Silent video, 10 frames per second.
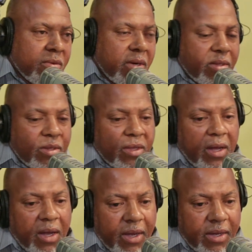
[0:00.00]
Well,
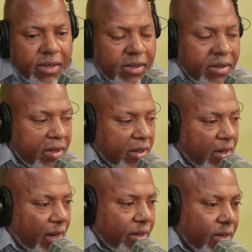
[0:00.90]
I
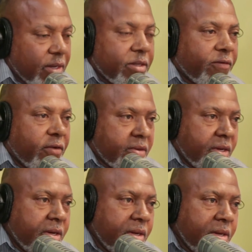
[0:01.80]
heard
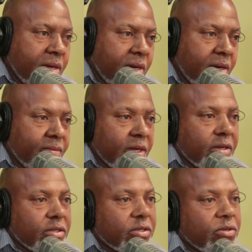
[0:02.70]
differently
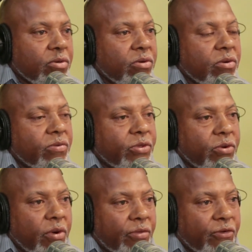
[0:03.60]
because two
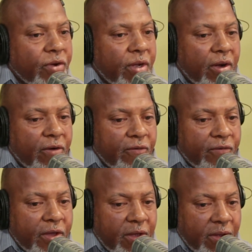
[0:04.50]
or three of
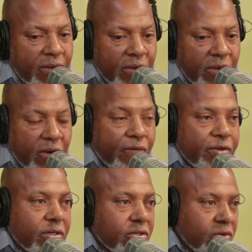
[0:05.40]
the
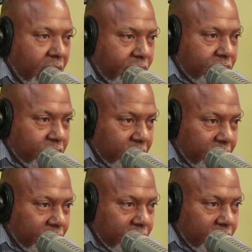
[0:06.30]
officers who I was
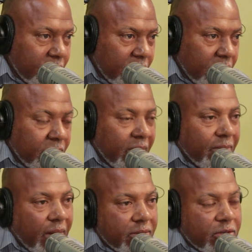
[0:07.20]
trained with, my
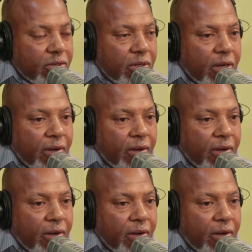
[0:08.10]
batch,